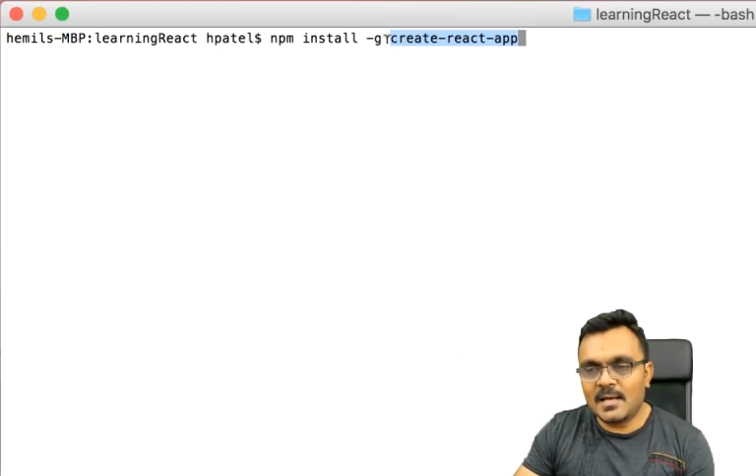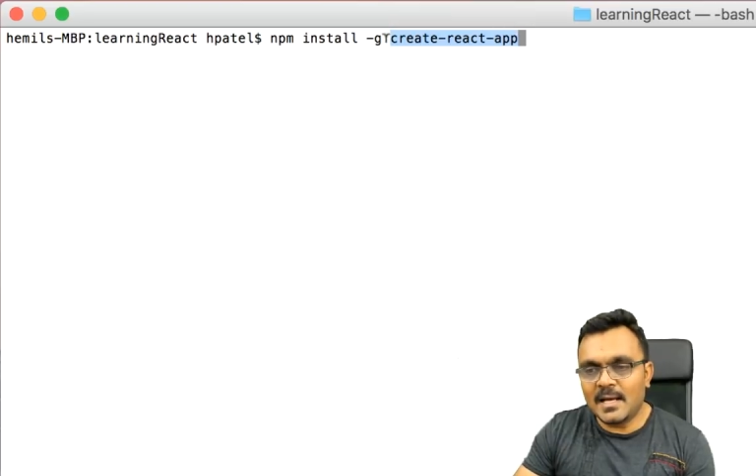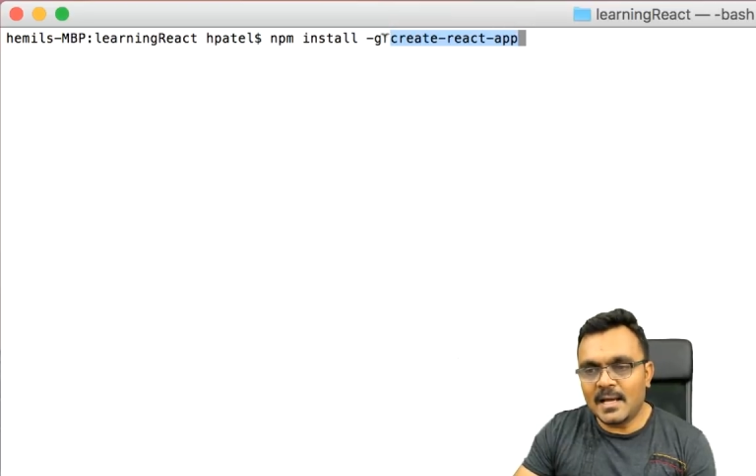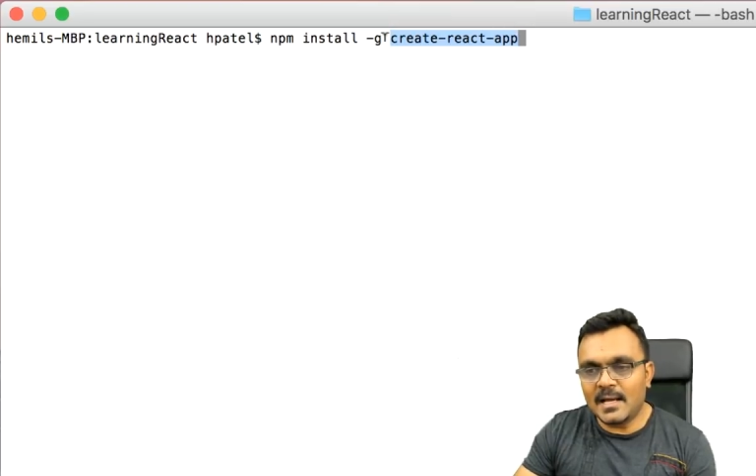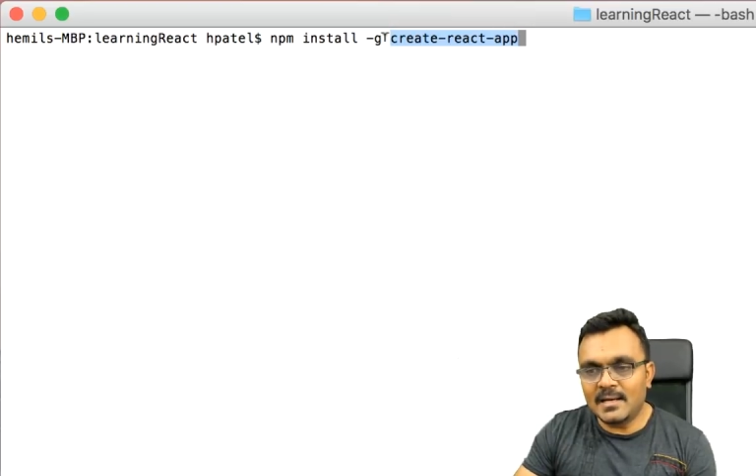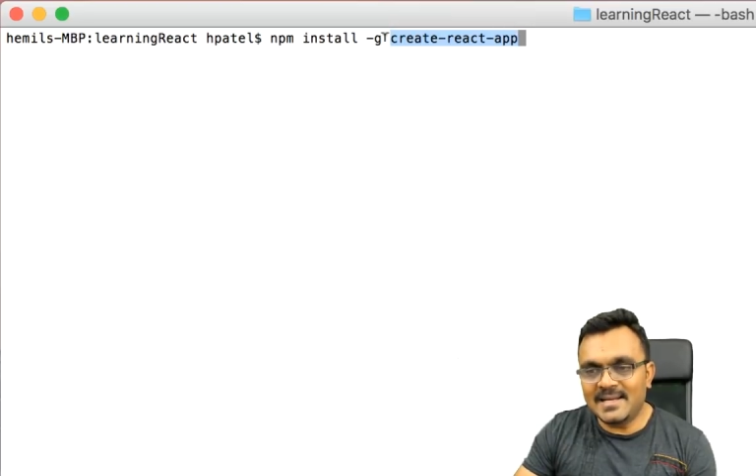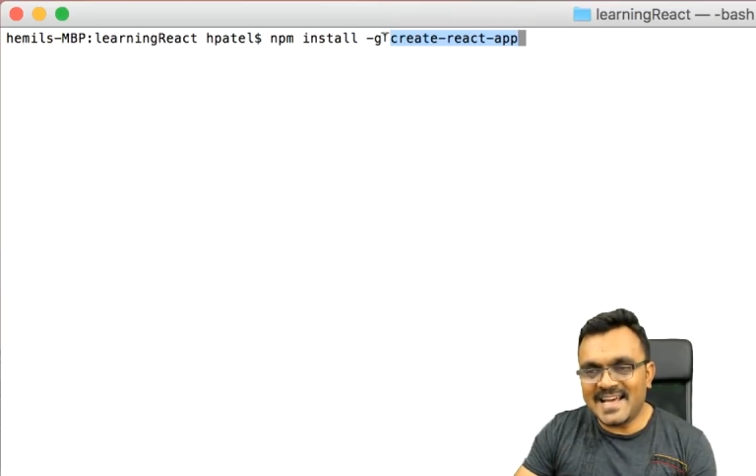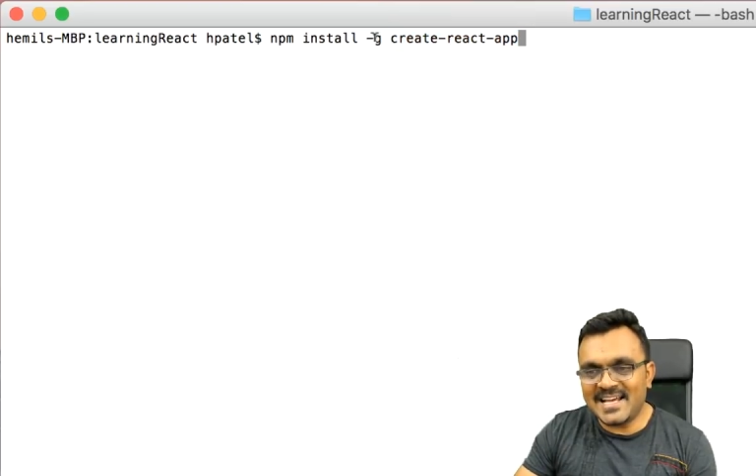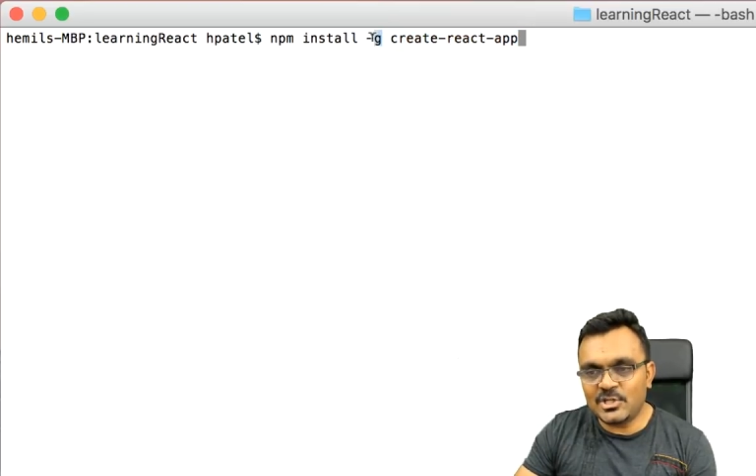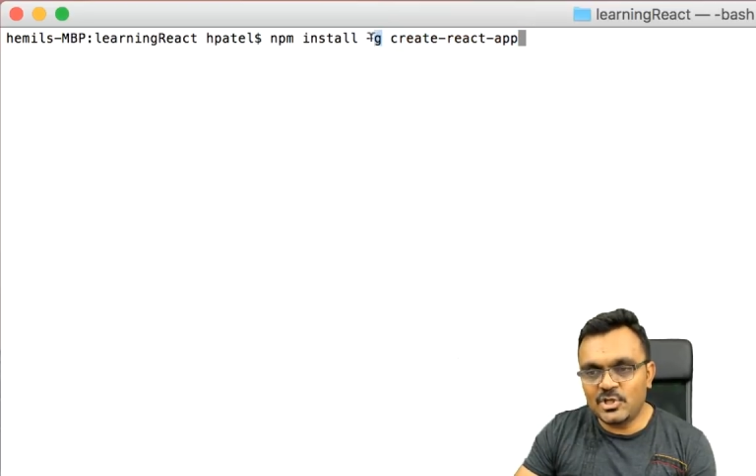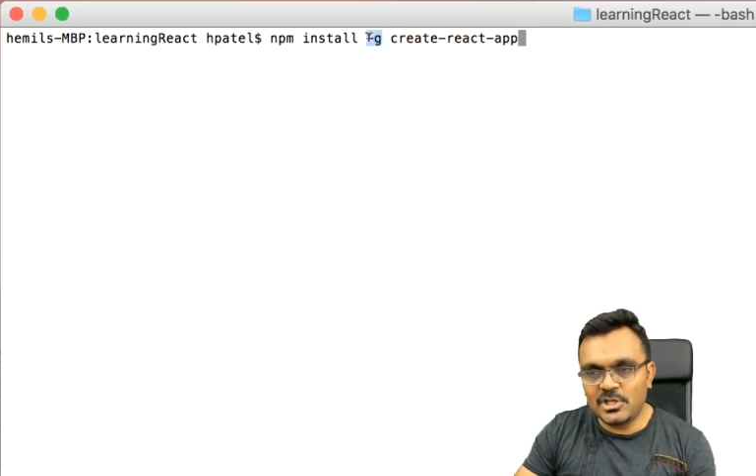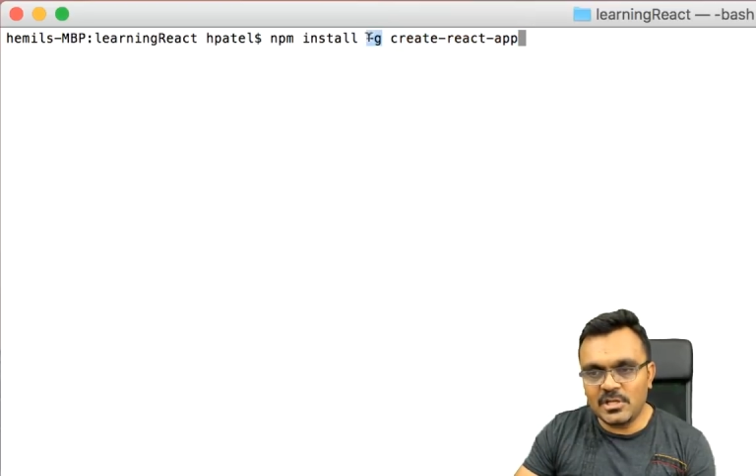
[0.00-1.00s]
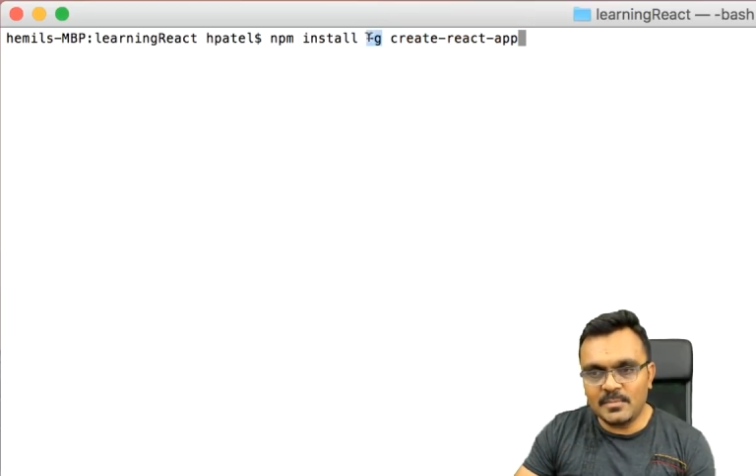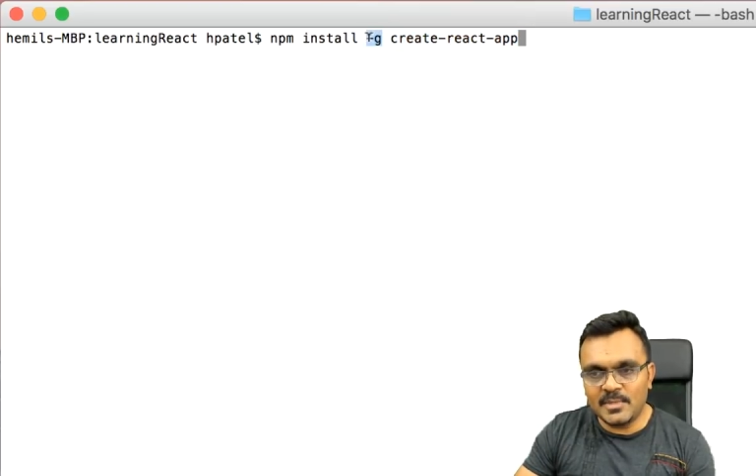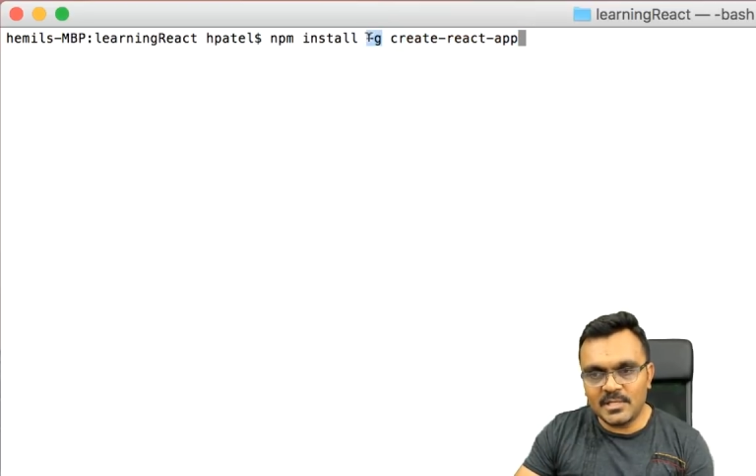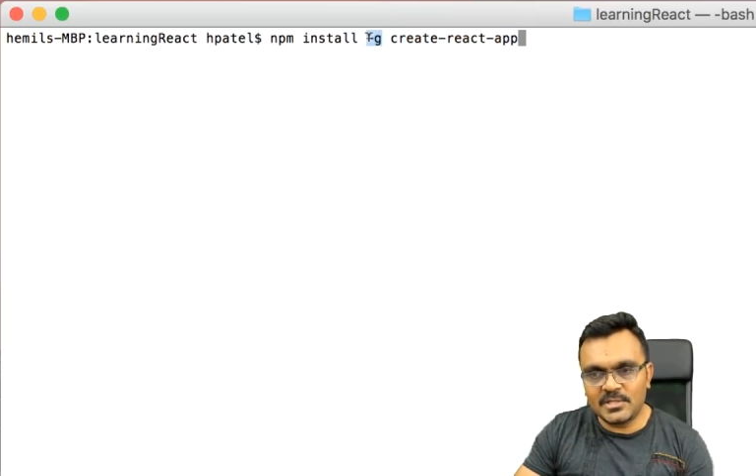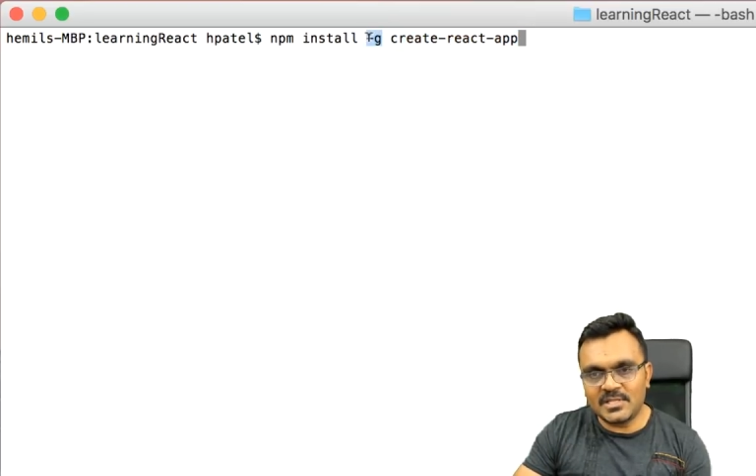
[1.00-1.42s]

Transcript: And dash G means